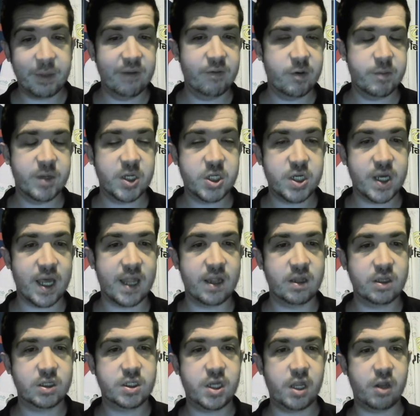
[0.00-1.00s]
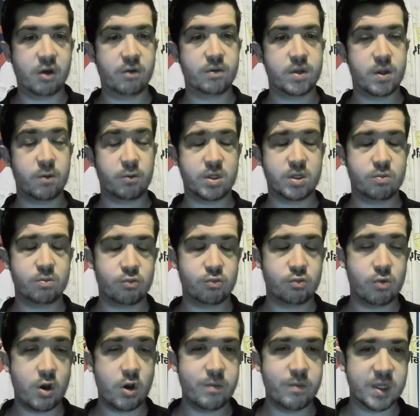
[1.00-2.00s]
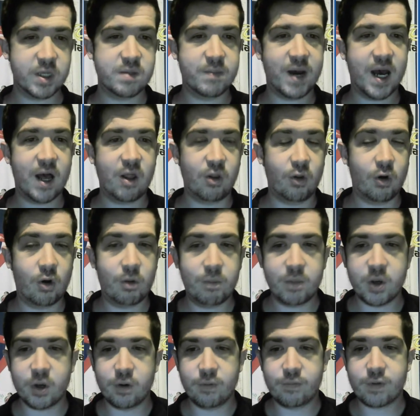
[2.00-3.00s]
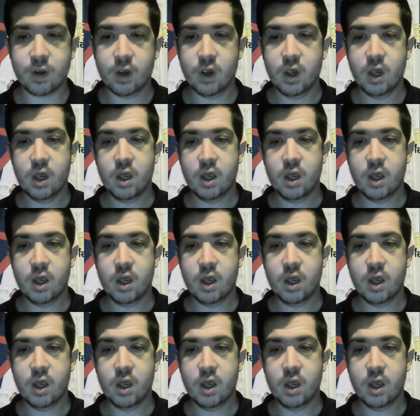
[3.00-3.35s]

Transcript: Give him a chance. You know, there's rumours about a loan move.